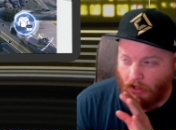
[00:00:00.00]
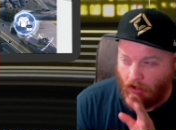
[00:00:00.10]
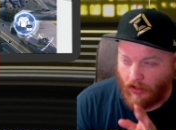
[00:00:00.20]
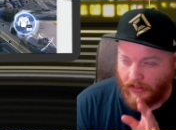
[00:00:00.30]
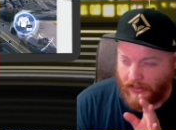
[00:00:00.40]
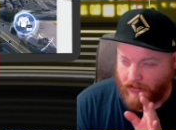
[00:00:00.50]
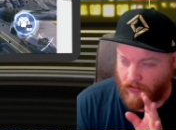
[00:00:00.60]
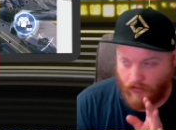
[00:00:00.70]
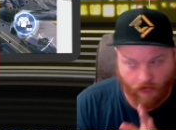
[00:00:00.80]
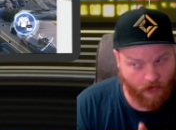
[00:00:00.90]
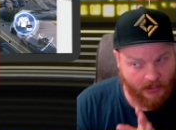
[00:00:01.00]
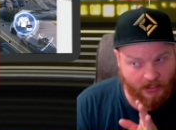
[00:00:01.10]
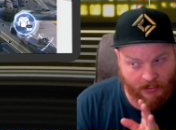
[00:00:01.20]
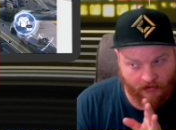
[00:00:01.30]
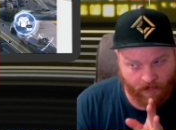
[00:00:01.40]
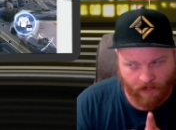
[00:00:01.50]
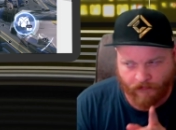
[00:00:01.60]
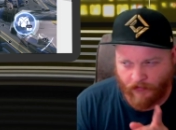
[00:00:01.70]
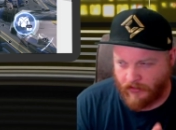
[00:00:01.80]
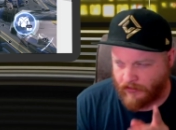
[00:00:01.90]
August
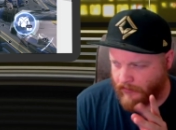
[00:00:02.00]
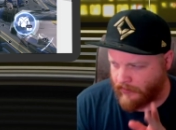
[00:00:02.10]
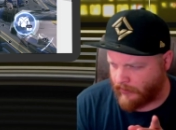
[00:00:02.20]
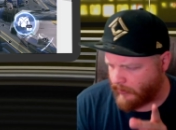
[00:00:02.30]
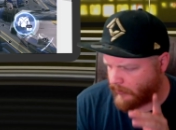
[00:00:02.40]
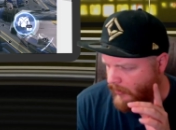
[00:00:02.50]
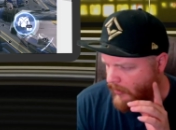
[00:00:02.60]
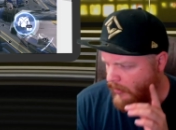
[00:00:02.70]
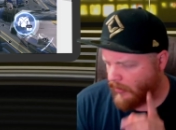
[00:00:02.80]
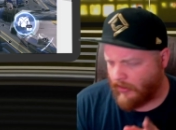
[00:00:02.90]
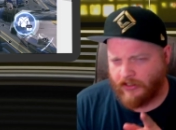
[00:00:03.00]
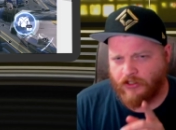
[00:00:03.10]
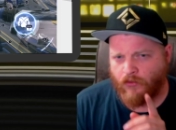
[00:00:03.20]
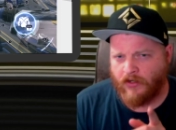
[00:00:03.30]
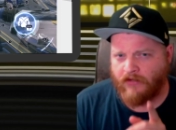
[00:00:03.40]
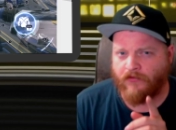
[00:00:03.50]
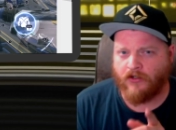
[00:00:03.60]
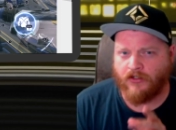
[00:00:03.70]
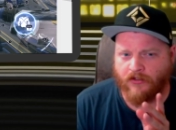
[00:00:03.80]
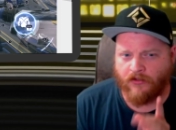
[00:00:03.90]
21st or 3rd. August
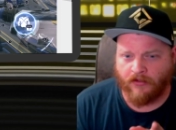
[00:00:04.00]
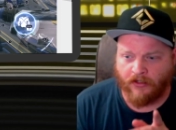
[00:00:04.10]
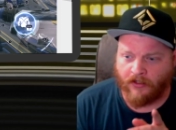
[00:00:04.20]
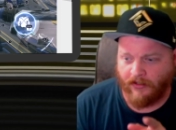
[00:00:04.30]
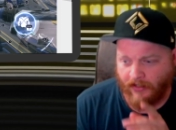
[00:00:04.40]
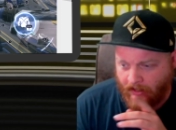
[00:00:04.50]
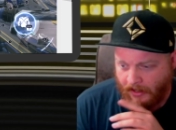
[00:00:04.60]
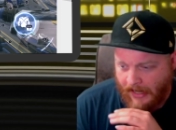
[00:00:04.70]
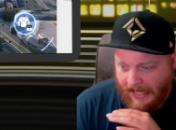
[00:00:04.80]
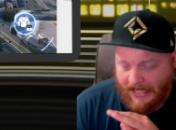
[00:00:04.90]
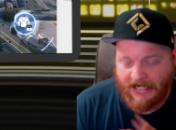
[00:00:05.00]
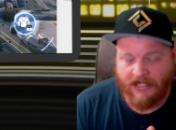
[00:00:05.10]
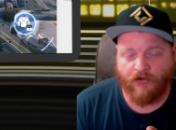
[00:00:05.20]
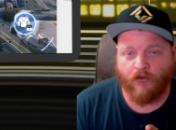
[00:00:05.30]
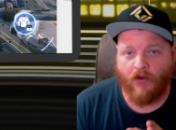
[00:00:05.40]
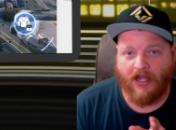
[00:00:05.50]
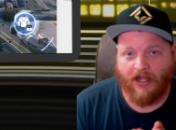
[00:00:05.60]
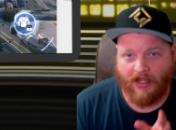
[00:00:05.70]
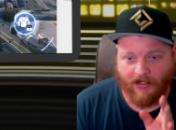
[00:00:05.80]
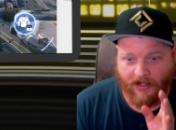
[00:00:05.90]
21st or 3rd. Either
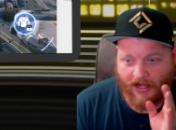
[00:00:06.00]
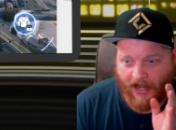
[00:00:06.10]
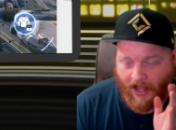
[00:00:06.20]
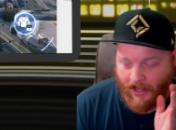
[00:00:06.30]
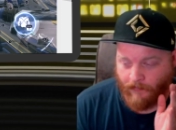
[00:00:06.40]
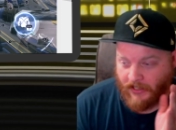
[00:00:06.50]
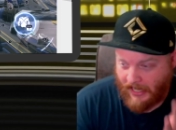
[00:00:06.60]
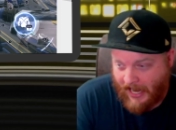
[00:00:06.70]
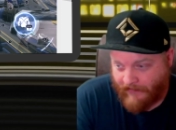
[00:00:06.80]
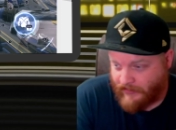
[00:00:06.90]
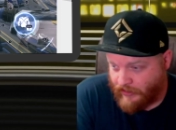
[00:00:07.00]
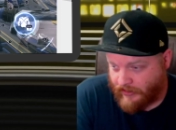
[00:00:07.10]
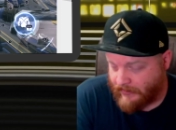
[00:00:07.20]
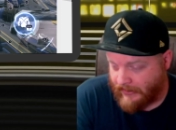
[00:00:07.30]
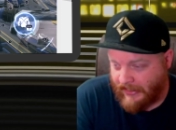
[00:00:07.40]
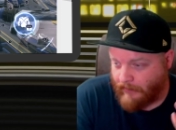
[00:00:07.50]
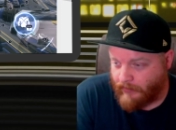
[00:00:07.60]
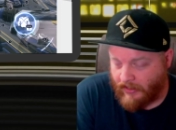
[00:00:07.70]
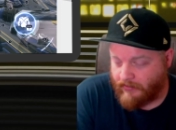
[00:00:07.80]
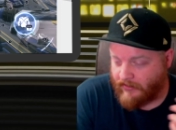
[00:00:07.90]
way, I'm going to have to just keep up a